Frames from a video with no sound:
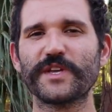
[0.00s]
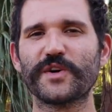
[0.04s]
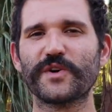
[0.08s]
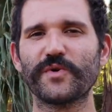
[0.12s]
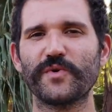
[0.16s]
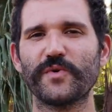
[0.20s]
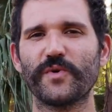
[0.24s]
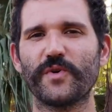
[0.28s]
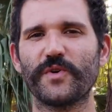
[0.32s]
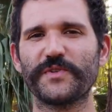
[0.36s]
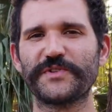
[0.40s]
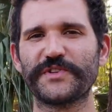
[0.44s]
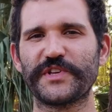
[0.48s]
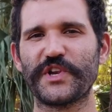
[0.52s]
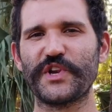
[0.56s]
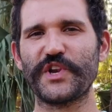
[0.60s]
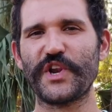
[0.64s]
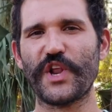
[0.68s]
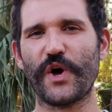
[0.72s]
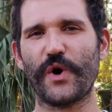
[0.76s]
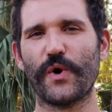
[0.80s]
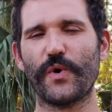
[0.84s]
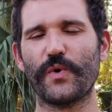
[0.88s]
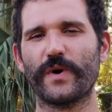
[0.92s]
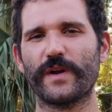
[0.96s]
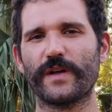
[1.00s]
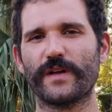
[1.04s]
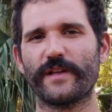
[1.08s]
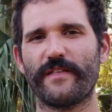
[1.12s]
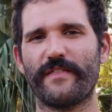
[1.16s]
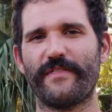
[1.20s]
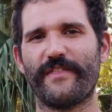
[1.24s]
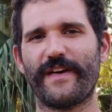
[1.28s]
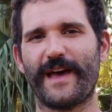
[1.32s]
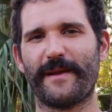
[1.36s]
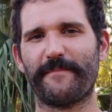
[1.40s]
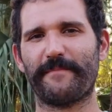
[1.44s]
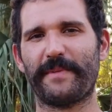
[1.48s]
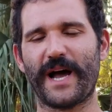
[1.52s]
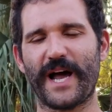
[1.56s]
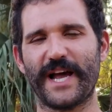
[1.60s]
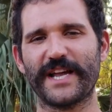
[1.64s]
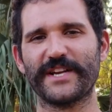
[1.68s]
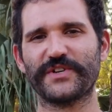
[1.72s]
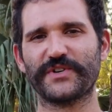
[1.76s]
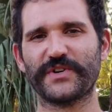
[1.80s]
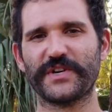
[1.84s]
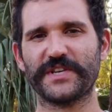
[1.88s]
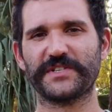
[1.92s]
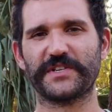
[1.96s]
cool to note that
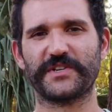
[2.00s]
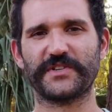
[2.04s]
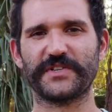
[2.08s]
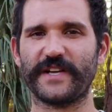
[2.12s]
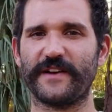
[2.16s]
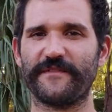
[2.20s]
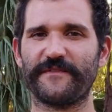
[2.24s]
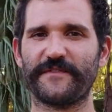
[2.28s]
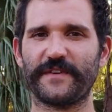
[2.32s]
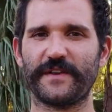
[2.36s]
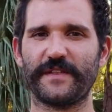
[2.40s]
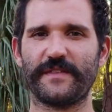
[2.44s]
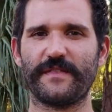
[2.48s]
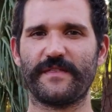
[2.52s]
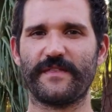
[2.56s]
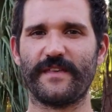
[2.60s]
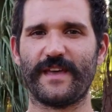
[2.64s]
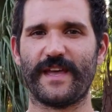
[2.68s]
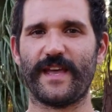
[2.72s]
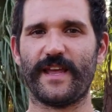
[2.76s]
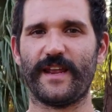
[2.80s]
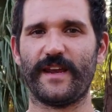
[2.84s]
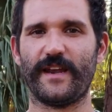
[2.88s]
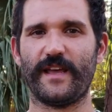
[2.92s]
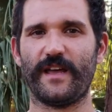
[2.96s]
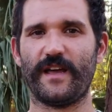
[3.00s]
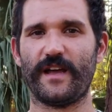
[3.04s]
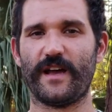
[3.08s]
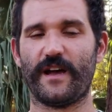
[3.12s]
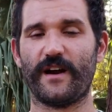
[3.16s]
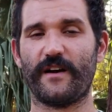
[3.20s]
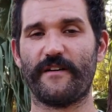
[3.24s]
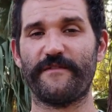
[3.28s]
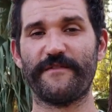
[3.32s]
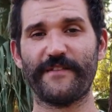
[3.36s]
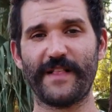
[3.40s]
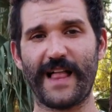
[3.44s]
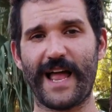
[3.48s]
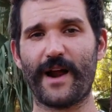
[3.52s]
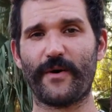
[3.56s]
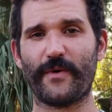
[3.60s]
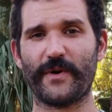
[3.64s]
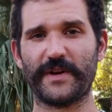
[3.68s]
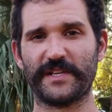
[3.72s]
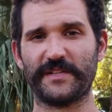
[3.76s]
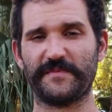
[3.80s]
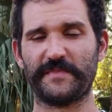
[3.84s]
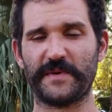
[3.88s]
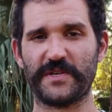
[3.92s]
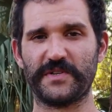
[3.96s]
pine trees are different than our
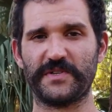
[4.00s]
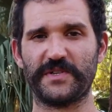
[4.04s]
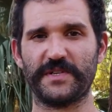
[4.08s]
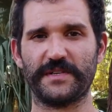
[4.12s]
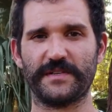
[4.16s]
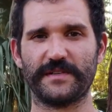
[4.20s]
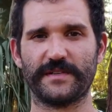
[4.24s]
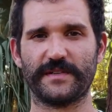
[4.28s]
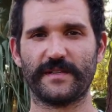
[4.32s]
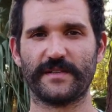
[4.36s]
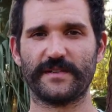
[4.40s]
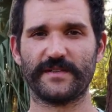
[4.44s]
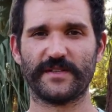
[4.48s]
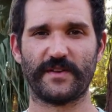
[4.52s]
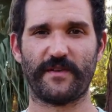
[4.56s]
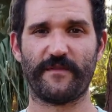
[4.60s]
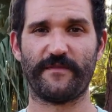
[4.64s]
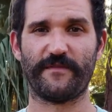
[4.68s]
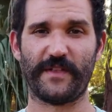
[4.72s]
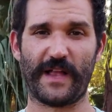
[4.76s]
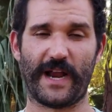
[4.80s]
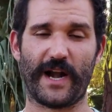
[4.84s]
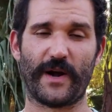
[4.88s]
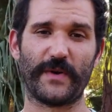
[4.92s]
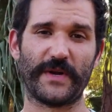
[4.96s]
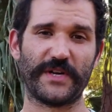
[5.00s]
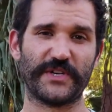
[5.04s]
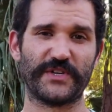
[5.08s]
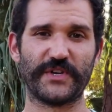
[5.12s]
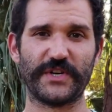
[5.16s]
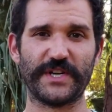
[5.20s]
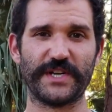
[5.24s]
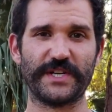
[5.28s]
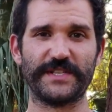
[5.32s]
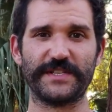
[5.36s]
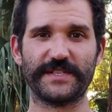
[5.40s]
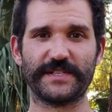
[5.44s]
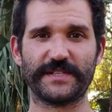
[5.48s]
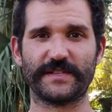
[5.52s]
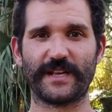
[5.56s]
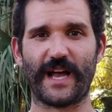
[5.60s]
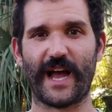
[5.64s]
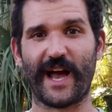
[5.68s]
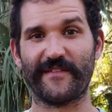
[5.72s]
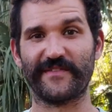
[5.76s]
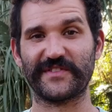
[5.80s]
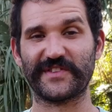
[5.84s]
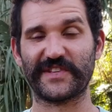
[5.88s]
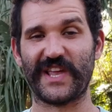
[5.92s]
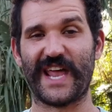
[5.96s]
flowering species. So flowering trees
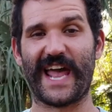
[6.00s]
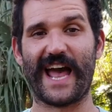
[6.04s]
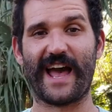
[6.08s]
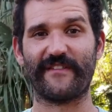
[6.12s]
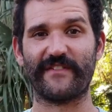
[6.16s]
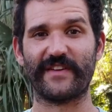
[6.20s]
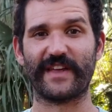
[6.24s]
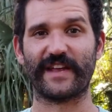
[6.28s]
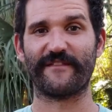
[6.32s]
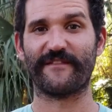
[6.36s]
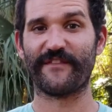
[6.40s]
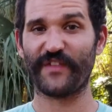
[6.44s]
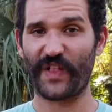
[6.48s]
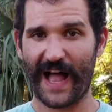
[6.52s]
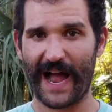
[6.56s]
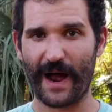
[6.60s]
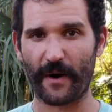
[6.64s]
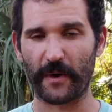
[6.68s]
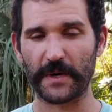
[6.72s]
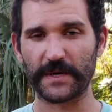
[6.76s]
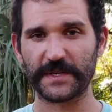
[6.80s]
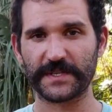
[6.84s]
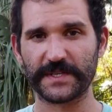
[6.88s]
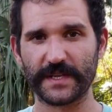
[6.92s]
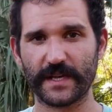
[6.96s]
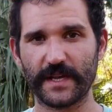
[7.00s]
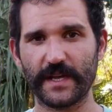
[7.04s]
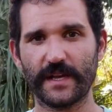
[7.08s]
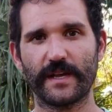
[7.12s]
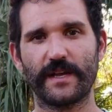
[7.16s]
obviously having flowers.